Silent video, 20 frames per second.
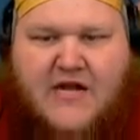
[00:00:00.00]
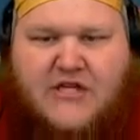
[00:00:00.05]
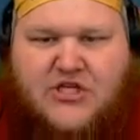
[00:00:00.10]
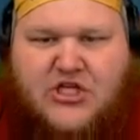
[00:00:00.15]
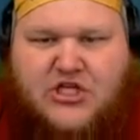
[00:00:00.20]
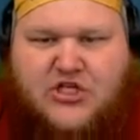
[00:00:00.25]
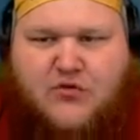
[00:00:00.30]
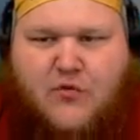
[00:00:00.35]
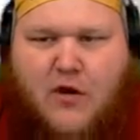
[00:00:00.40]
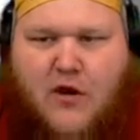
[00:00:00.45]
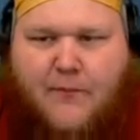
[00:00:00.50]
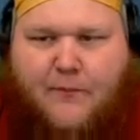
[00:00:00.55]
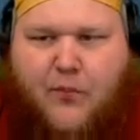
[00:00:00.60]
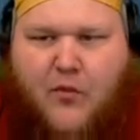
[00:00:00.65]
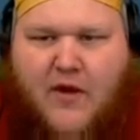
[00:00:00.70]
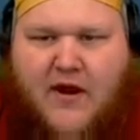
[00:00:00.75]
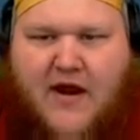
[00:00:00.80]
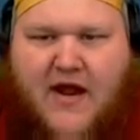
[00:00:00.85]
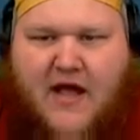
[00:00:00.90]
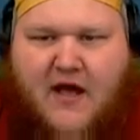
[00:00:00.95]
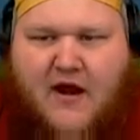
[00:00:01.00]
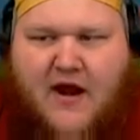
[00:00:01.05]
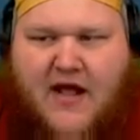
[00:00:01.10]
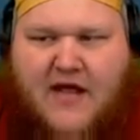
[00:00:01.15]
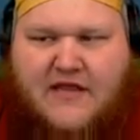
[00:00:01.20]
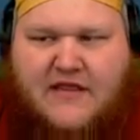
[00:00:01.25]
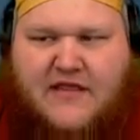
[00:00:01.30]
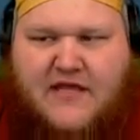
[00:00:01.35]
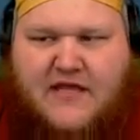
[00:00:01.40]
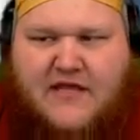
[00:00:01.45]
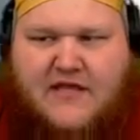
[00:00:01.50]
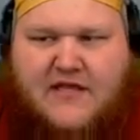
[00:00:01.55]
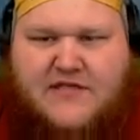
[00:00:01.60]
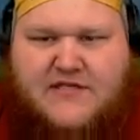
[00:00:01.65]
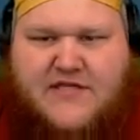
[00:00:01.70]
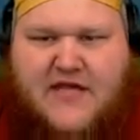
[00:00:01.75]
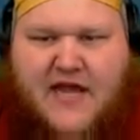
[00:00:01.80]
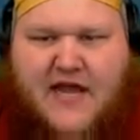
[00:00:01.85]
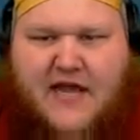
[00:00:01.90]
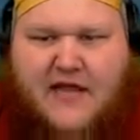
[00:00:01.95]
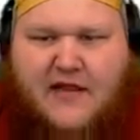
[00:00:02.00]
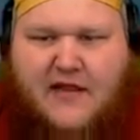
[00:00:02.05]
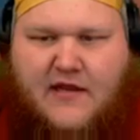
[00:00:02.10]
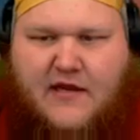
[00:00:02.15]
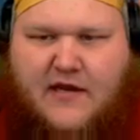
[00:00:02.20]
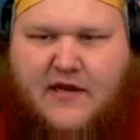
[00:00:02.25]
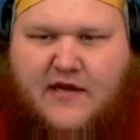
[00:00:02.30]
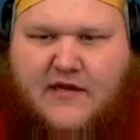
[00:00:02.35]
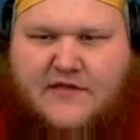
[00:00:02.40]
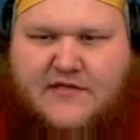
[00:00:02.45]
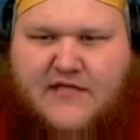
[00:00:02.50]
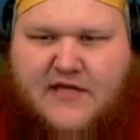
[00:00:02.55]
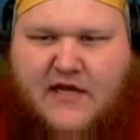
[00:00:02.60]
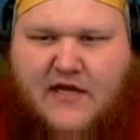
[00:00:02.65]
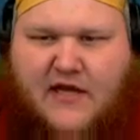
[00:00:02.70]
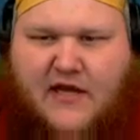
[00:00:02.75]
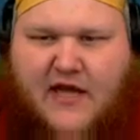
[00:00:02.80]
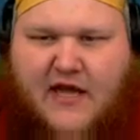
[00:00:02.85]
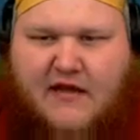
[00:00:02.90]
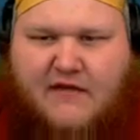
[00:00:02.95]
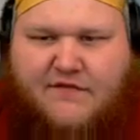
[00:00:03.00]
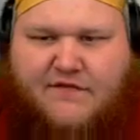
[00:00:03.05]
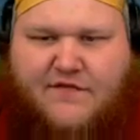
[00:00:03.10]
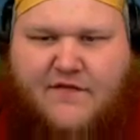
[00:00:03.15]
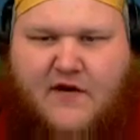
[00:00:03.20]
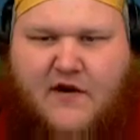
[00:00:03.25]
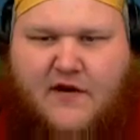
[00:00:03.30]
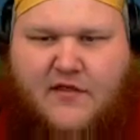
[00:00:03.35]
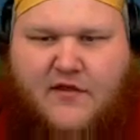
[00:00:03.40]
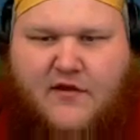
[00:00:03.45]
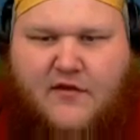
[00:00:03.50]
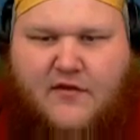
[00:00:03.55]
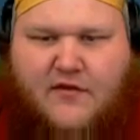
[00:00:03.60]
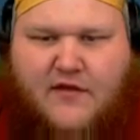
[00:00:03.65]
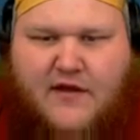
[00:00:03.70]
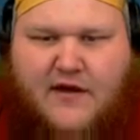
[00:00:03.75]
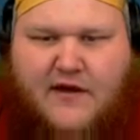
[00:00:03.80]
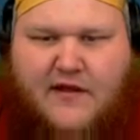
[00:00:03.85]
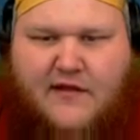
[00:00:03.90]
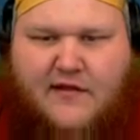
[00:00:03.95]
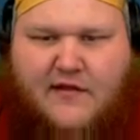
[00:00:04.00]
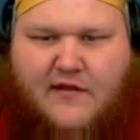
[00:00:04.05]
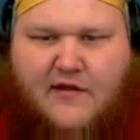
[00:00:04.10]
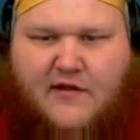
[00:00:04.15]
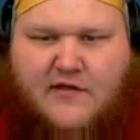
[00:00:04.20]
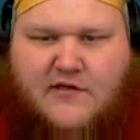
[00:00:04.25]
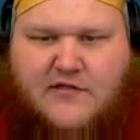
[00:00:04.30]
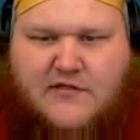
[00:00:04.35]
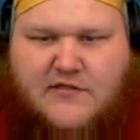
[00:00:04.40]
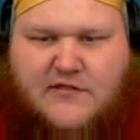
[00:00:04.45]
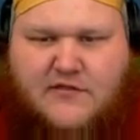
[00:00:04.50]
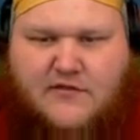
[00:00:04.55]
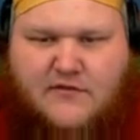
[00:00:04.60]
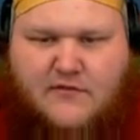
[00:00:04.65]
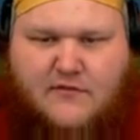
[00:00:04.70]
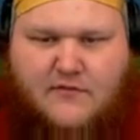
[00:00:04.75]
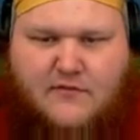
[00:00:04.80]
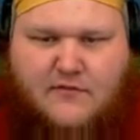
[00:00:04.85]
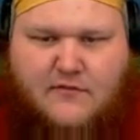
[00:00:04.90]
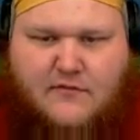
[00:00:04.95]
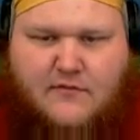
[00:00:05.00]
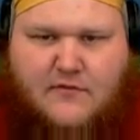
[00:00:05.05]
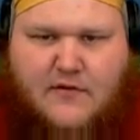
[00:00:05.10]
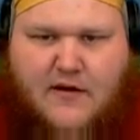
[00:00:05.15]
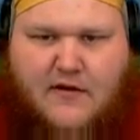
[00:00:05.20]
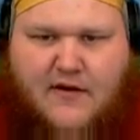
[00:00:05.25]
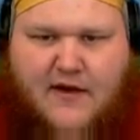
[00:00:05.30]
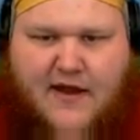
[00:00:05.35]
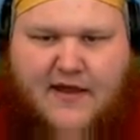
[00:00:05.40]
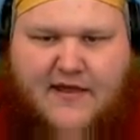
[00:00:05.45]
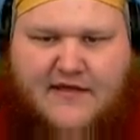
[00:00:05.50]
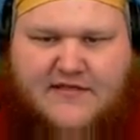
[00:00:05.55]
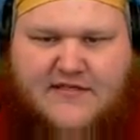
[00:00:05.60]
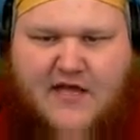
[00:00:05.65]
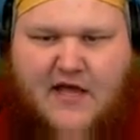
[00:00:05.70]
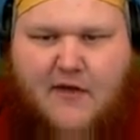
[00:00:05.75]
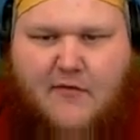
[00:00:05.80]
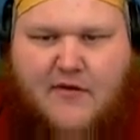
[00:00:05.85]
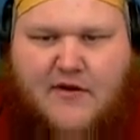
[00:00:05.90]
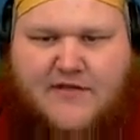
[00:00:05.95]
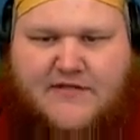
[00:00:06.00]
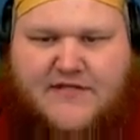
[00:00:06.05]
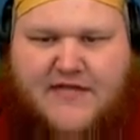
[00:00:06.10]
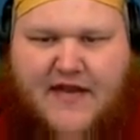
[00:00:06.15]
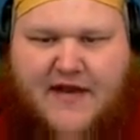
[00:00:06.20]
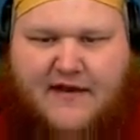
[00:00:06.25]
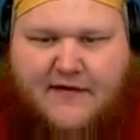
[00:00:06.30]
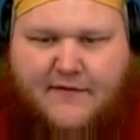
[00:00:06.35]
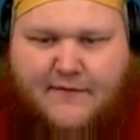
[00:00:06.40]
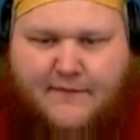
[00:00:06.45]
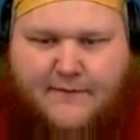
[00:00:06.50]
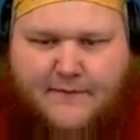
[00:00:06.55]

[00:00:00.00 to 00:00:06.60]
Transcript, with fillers: just want to point out I think this island is a lot farther than it looks. Okay, that's all I want to say.